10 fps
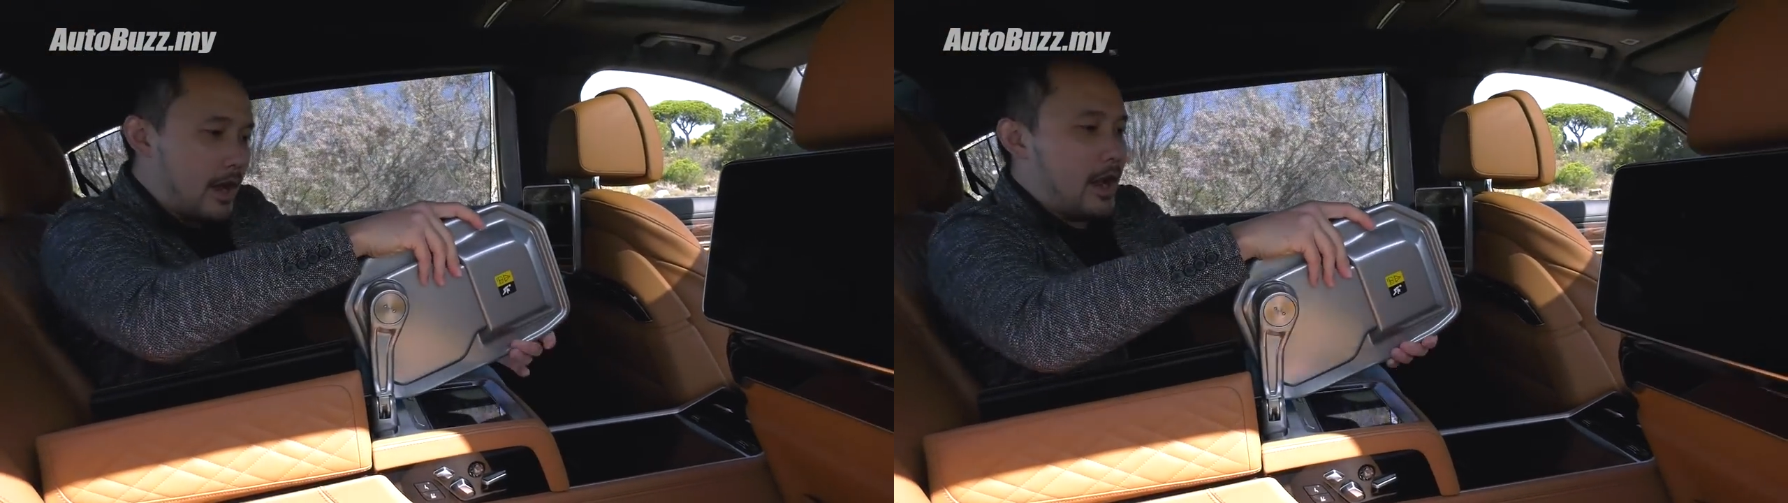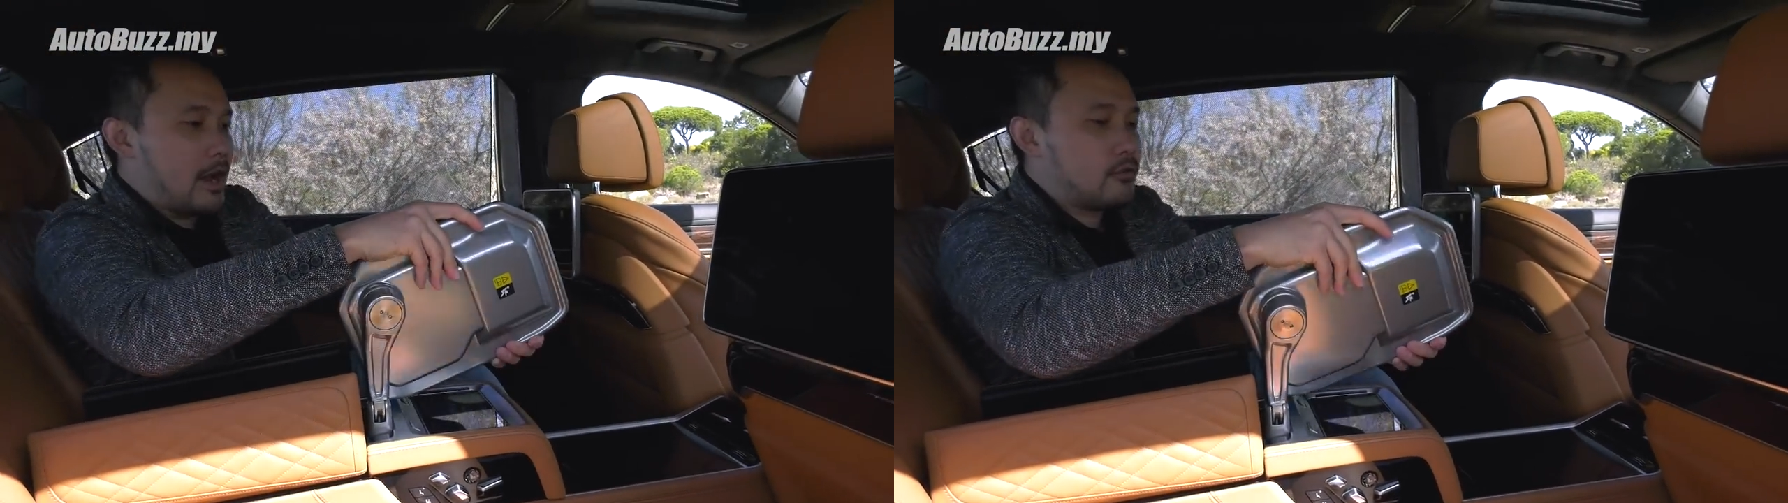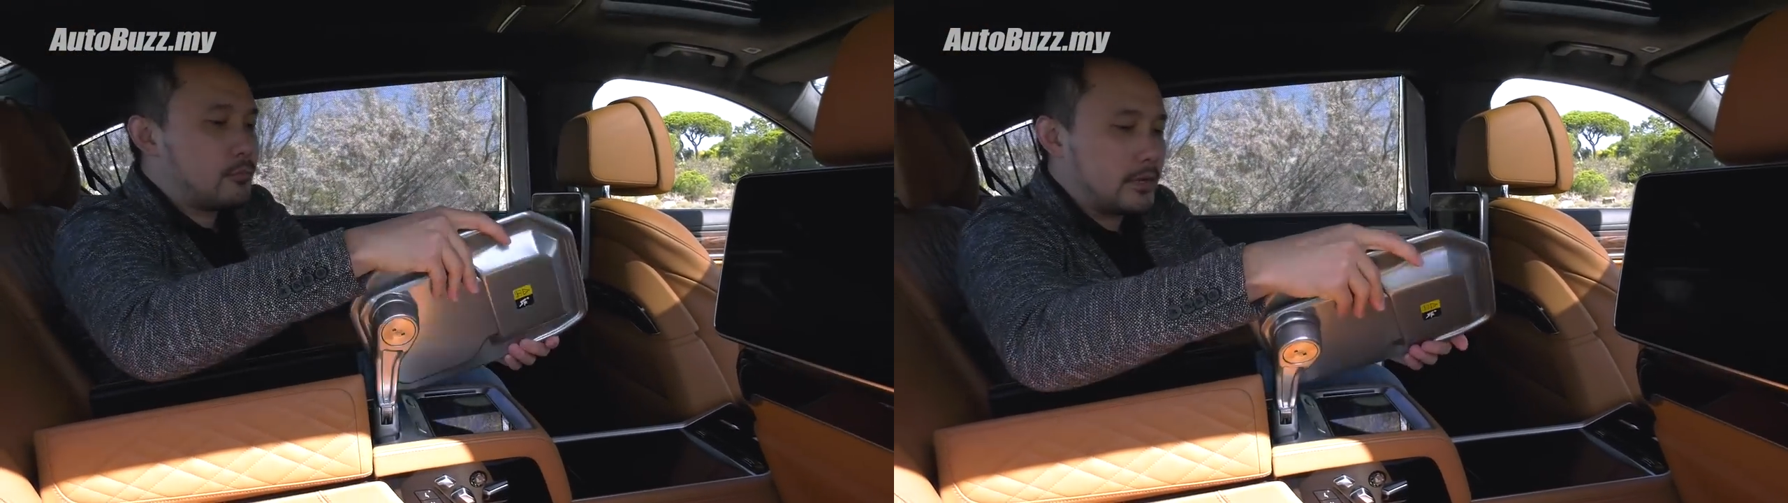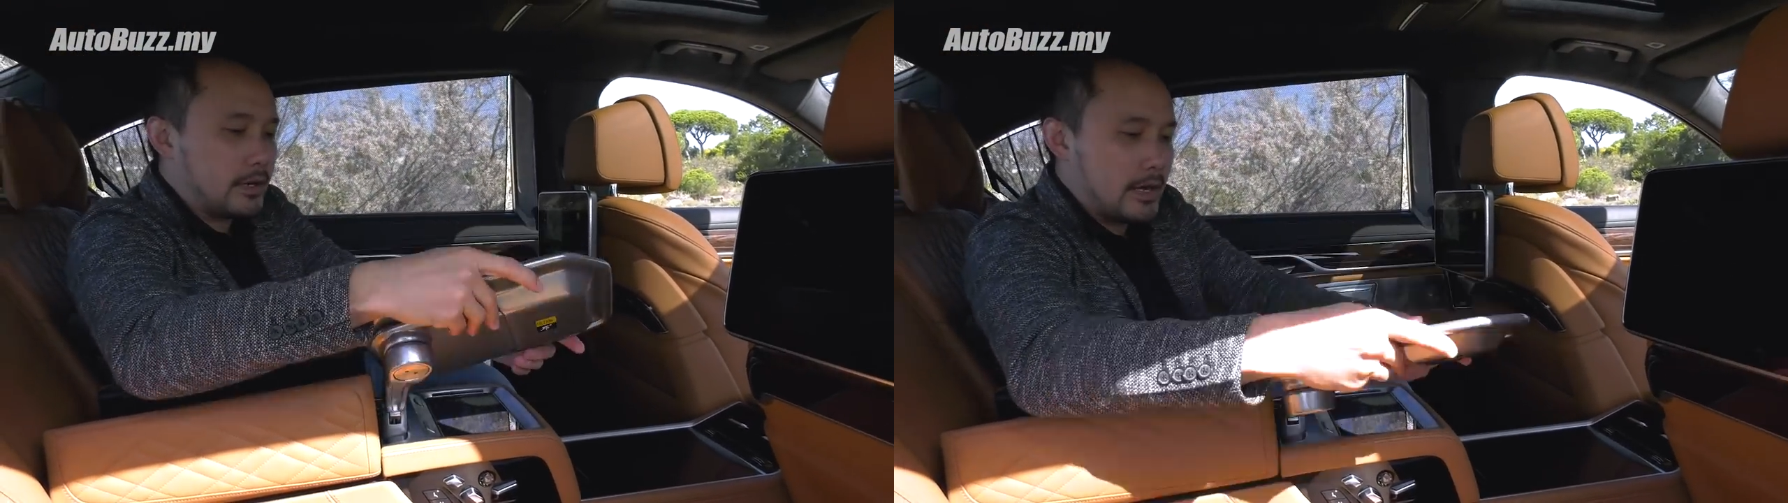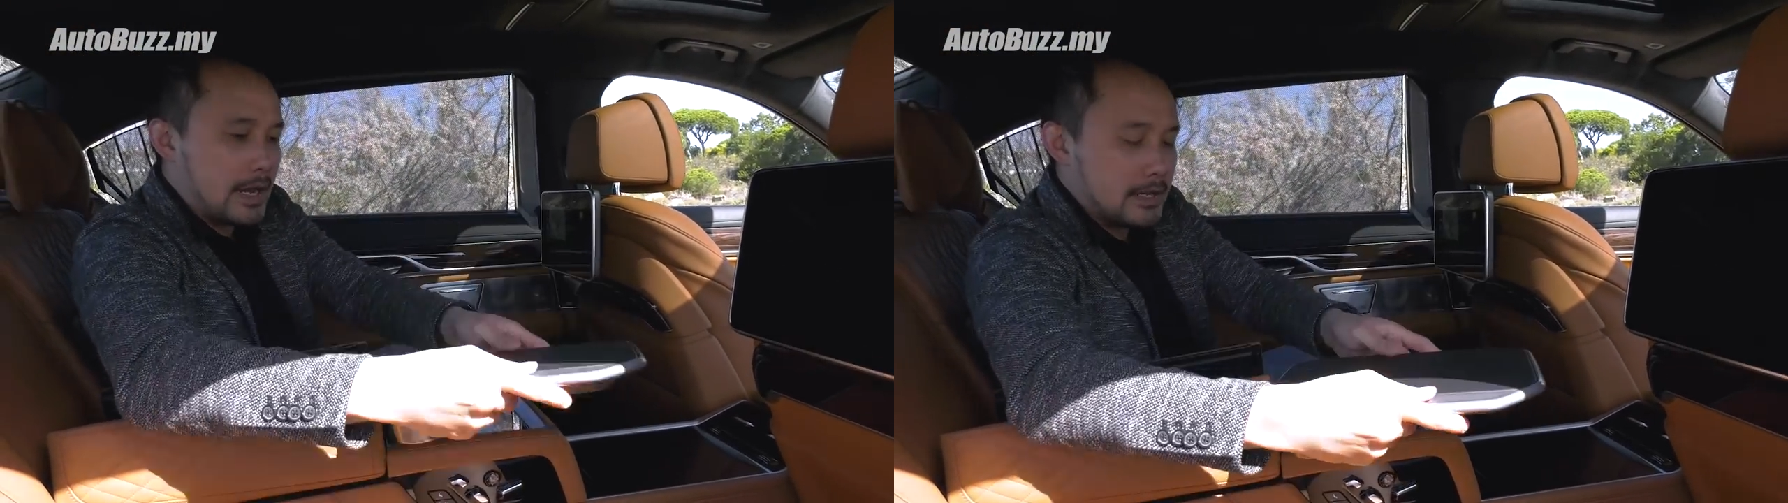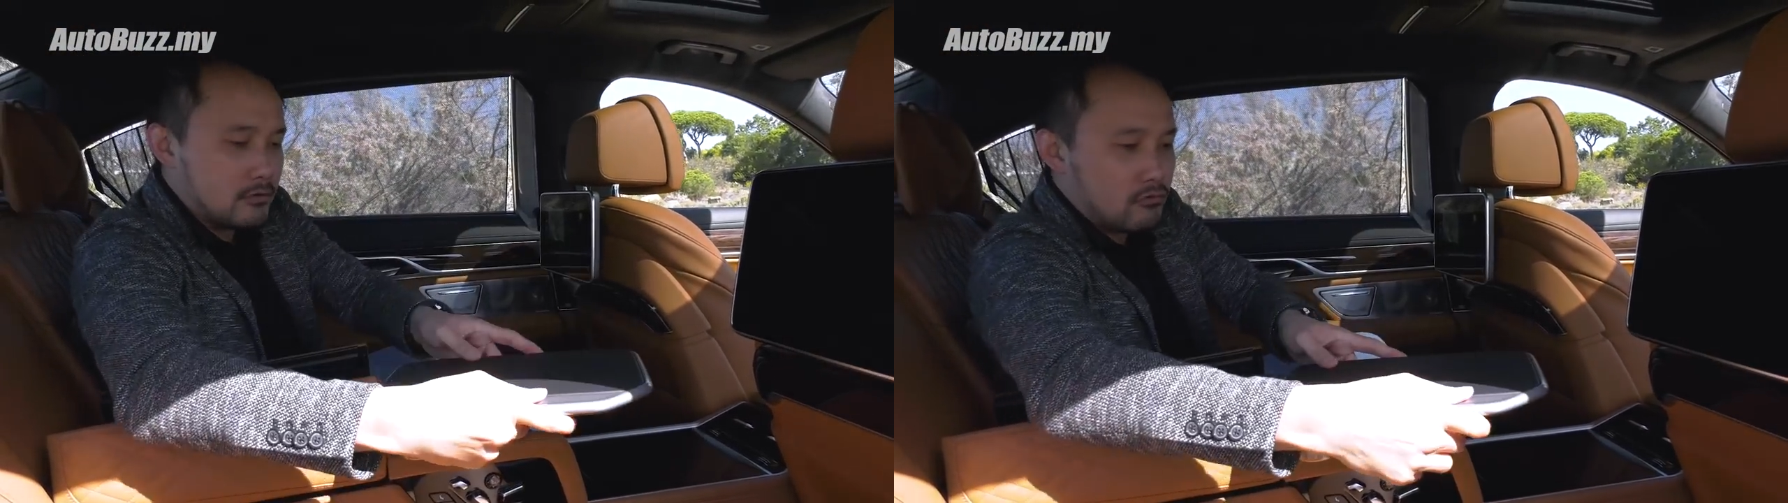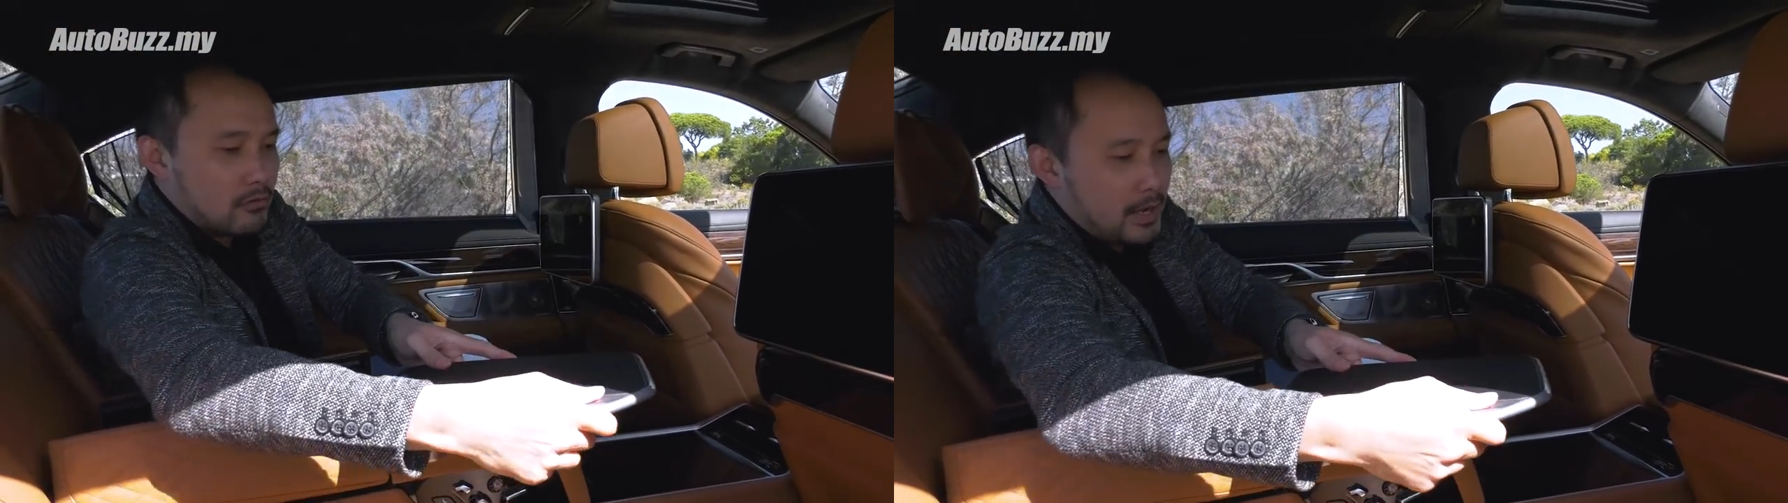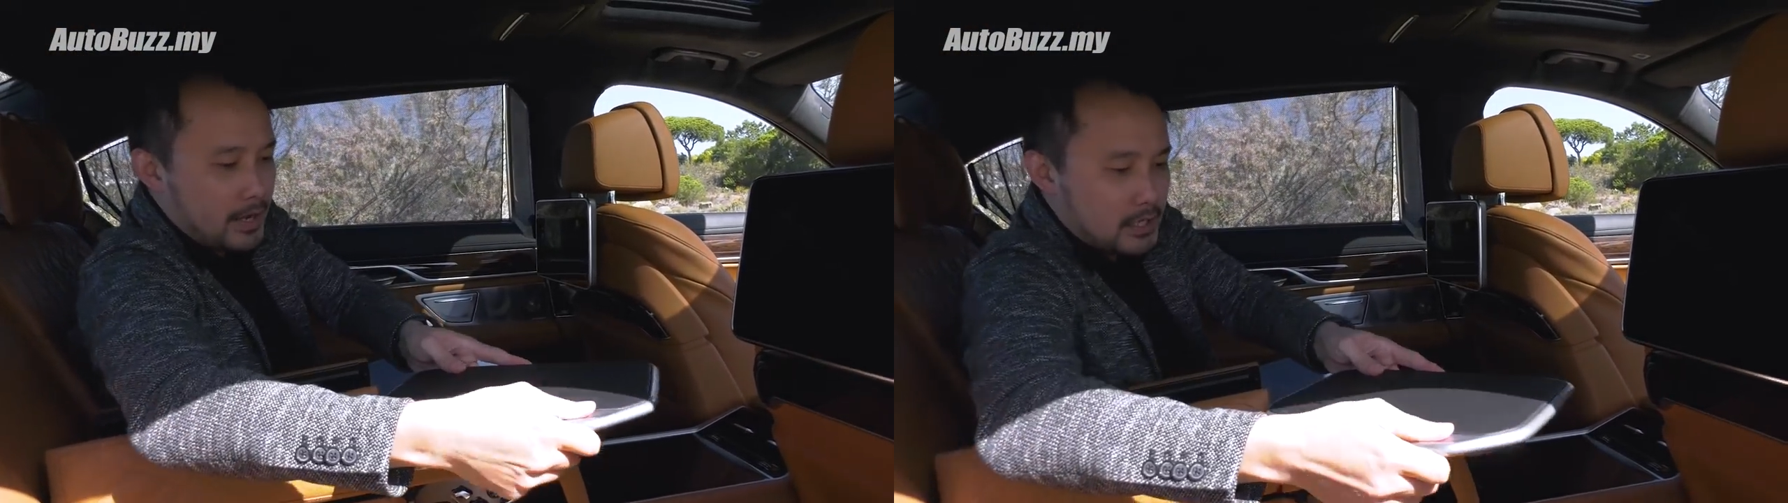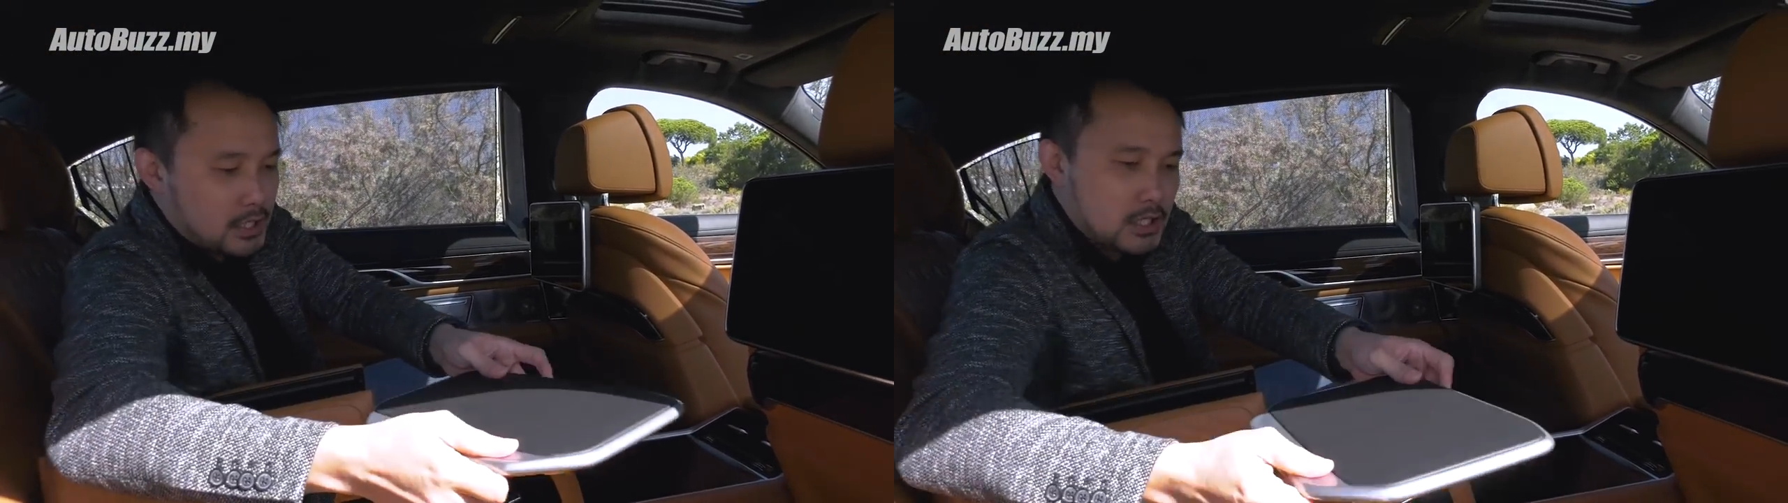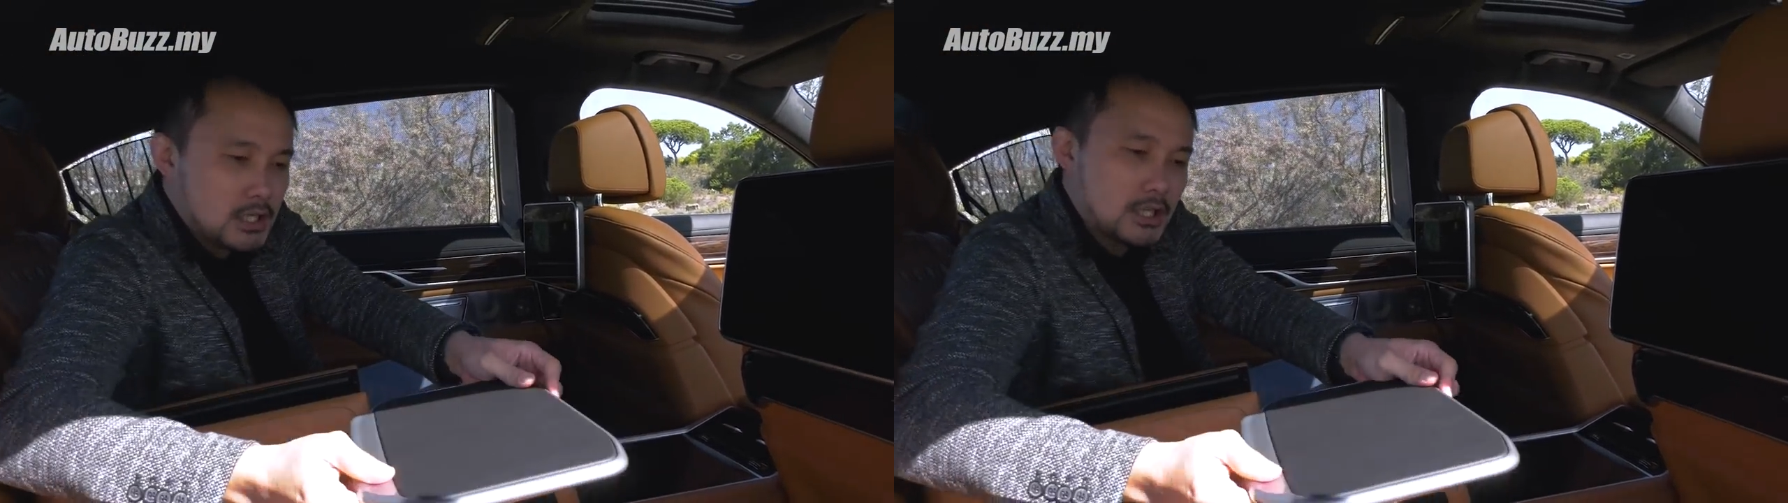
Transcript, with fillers: aeroplane-like